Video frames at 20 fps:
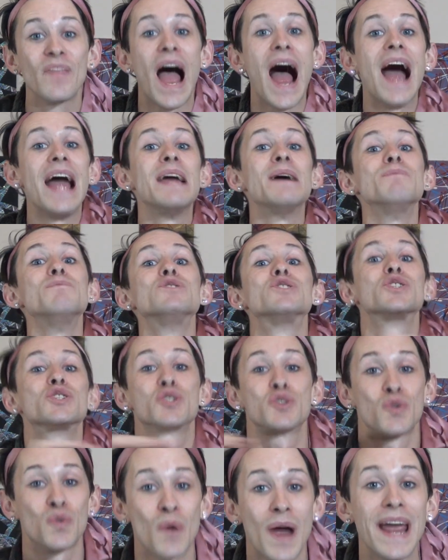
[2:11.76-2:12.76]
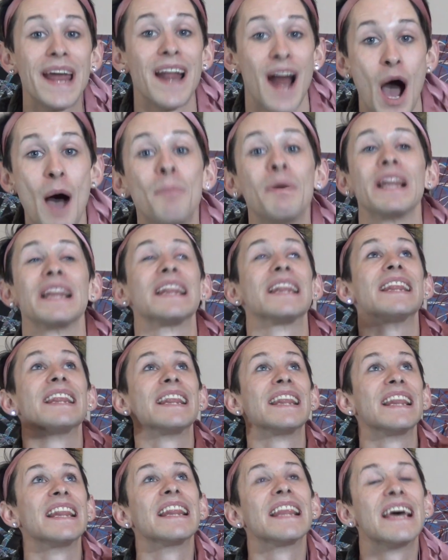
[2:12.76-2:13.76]
I am straight up
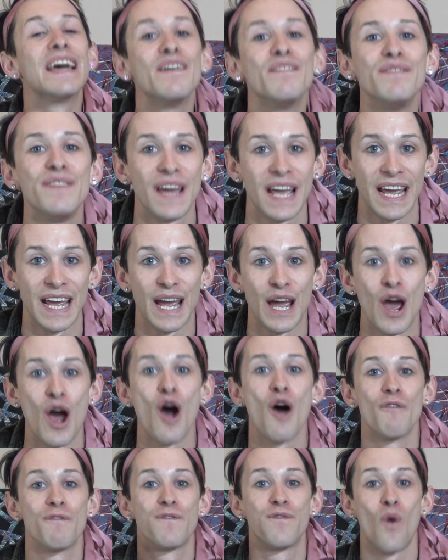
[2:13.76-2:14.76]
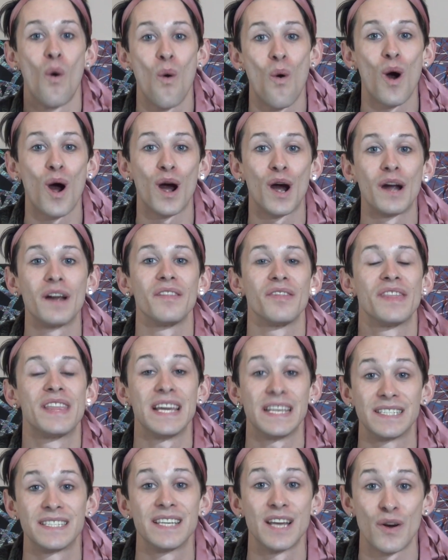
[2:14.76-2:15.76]
living for
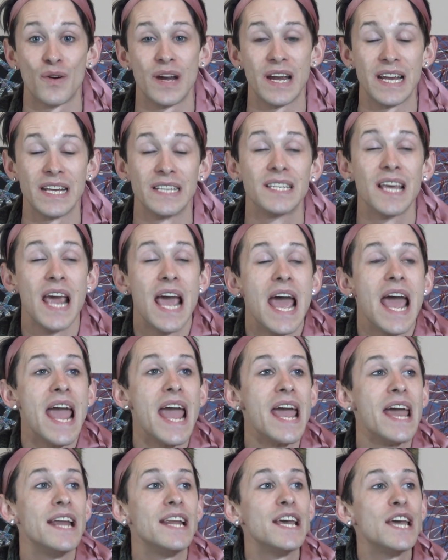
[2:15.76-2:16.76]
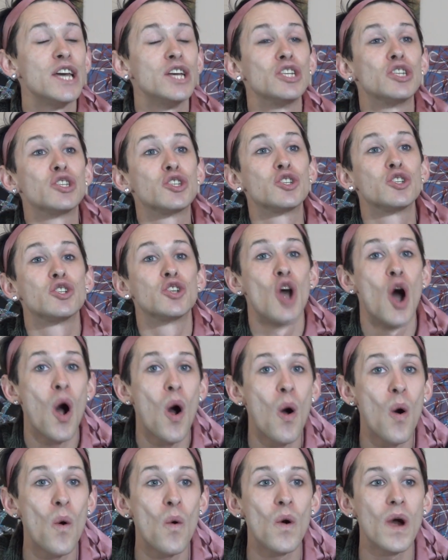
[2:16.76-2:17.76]
this series. It is
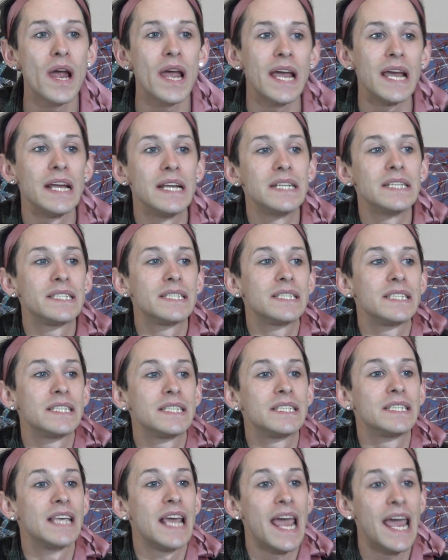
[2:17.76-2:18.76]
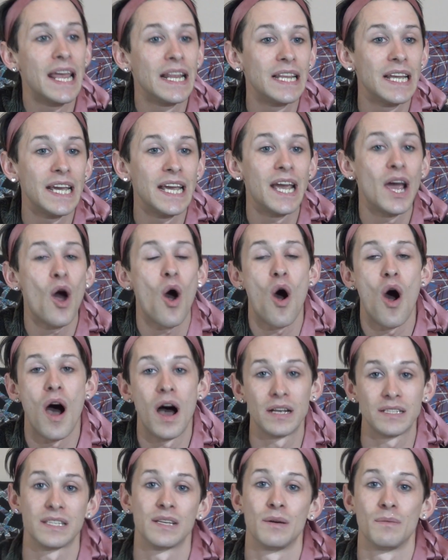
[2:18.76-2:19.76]
so insanely
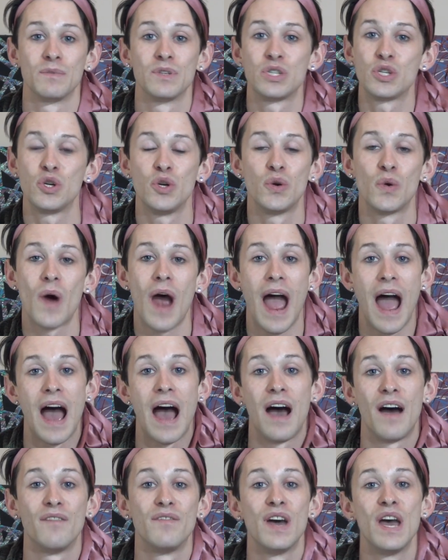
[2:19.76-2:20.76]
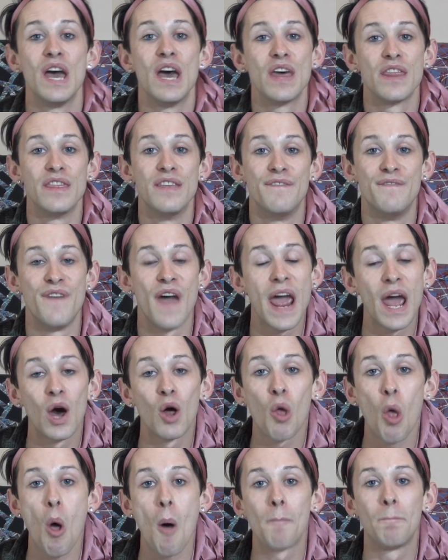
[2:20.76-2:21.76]
awesome to have the
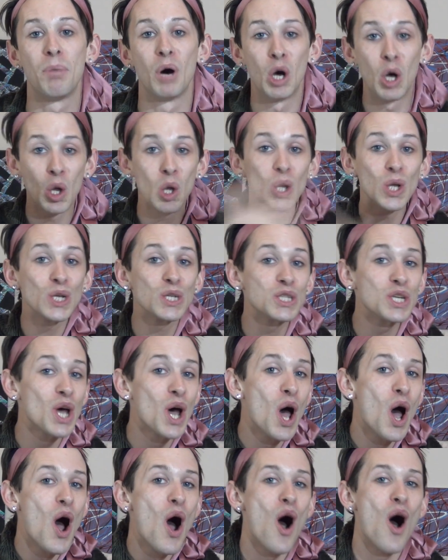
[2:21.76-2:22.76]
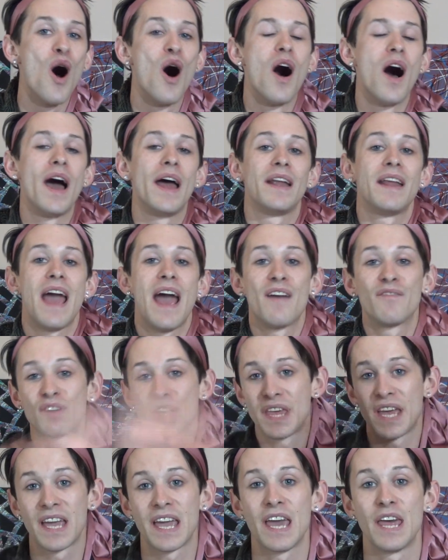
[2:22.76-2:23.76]
veil pulled on
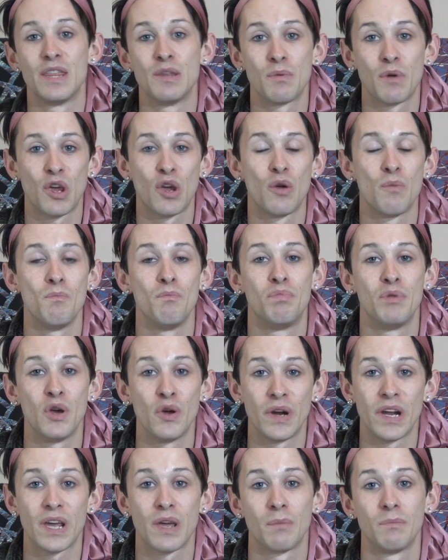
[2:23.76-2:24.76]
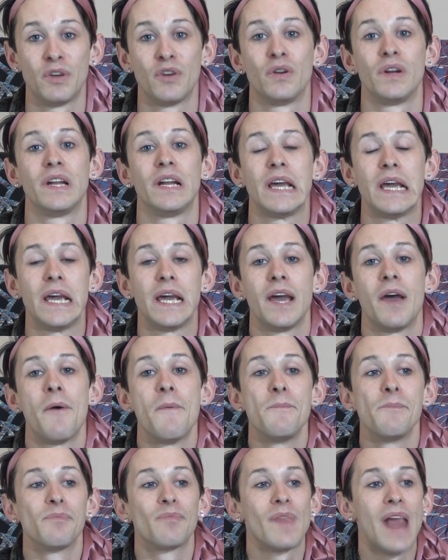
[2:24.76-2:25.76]
everything in the beauty community
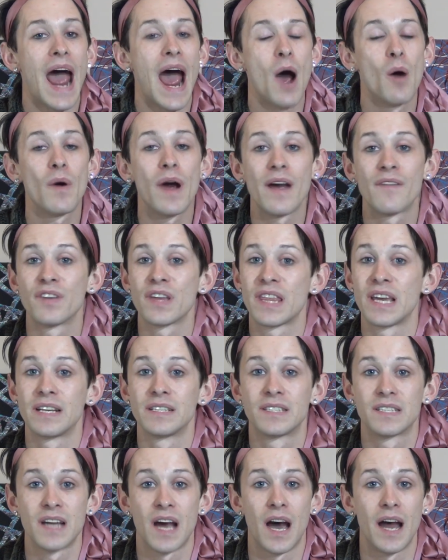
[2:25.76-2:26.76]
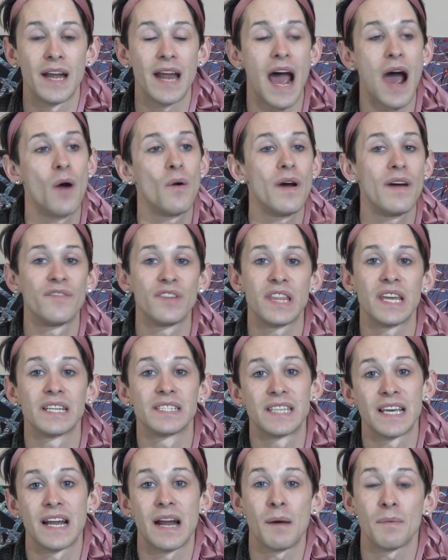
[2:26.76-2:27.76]
how everything's done, how
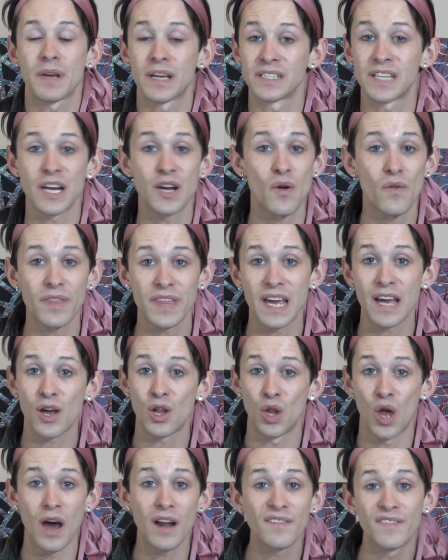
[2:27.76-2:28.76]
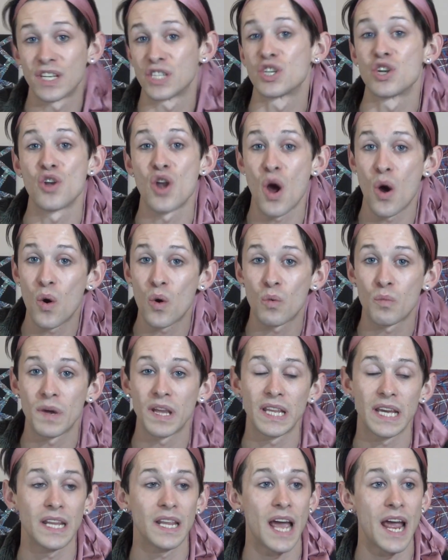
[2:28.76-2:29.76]
everything's set up, because I don't think a lot of us know
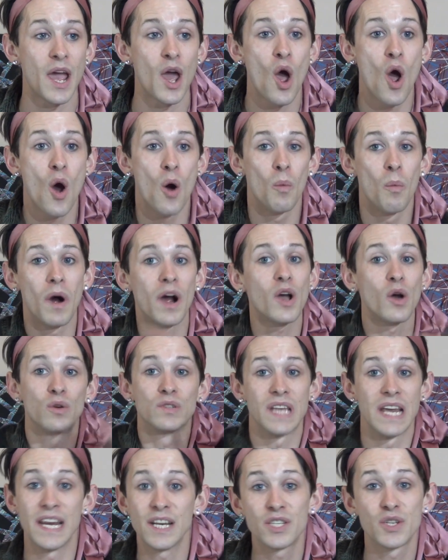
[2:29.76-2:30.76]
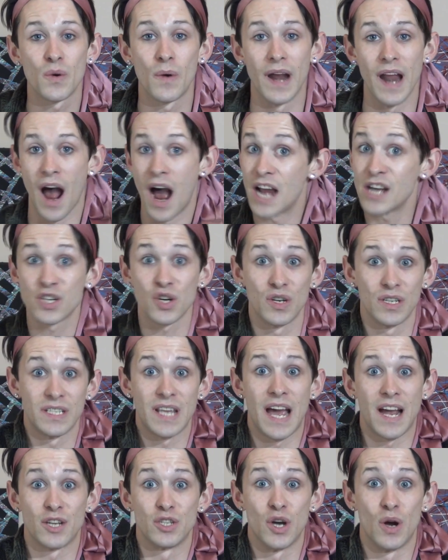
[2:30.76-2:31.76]
really like what goes into it. I sure as
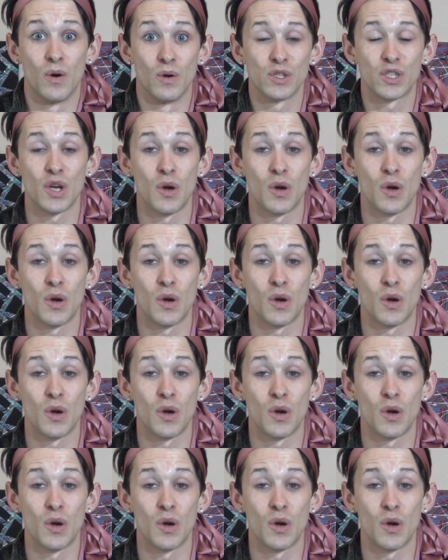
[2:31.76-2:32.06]
heck don't.